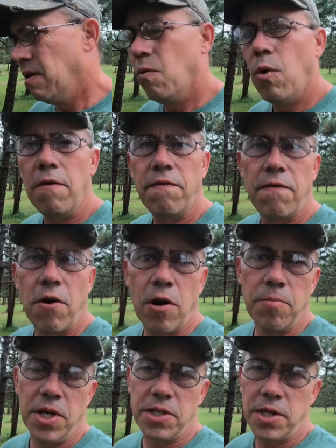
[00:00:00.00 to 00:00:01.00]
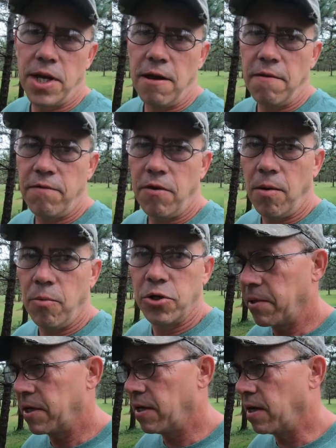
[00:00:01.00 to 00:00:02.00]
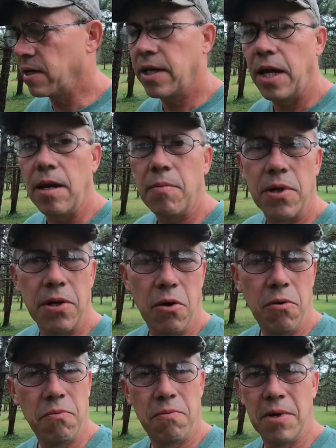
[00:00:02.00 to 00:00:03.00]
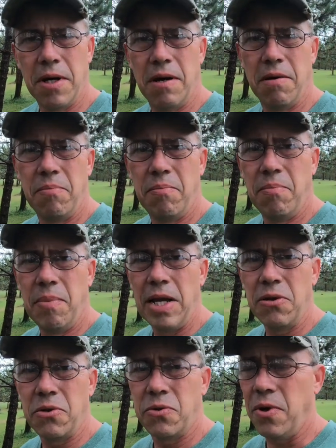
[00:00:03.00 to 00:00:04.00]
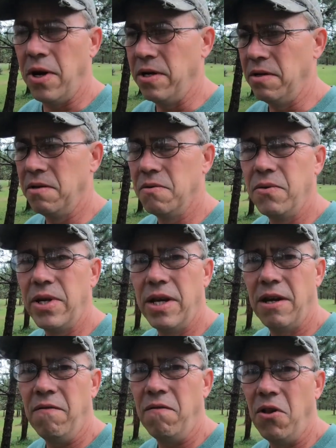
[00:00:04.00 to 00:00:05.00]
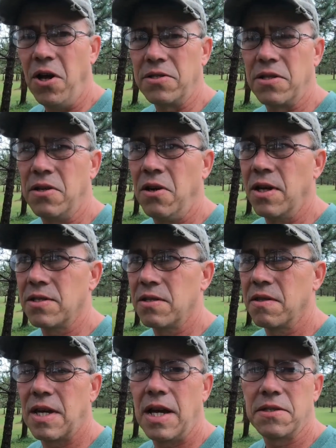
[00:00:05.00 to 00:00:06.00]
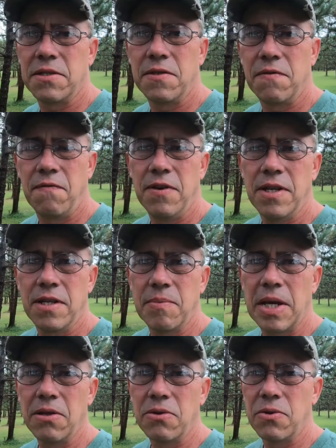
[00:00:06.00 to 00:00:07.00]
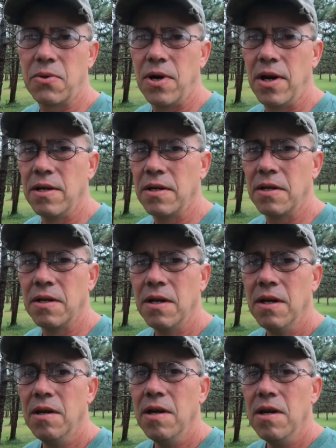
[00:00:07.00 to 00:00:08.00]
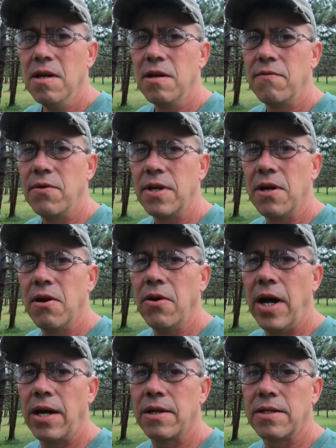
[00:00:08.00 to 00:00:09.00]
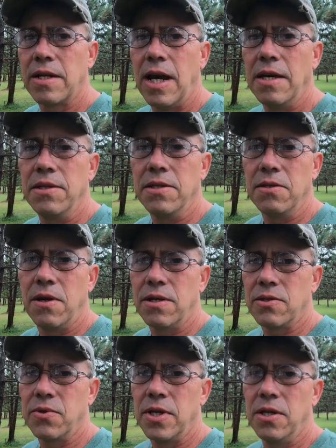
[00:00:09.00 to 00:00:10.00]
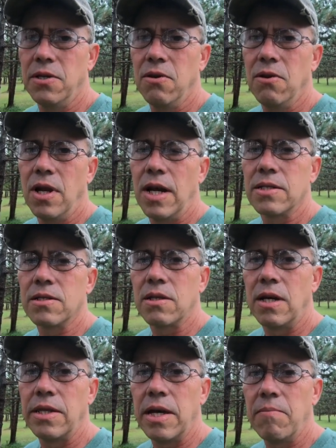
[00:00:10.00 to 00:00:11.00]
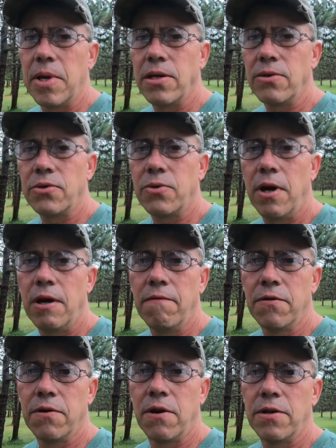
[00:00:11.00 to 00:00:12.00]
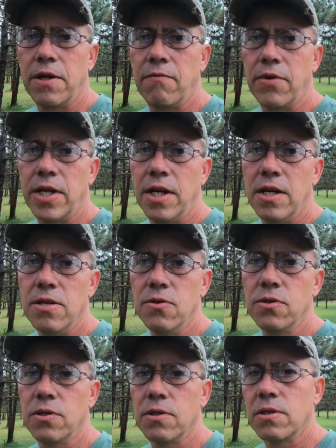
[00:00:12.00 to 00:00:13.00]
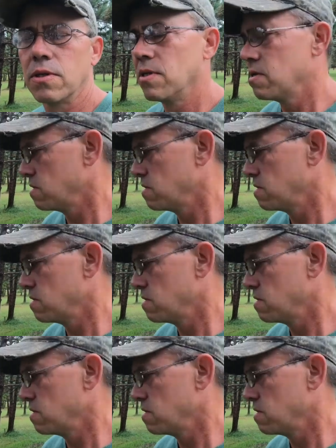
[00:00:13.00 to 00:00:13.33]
what farm doesn't have farmer duct tape? You know, uh, baler twine. We have lots and lots and thousands of feet of baler twine, and if we know how to tie these knots, we can utilize a lot of that baler twine for our everyday uses.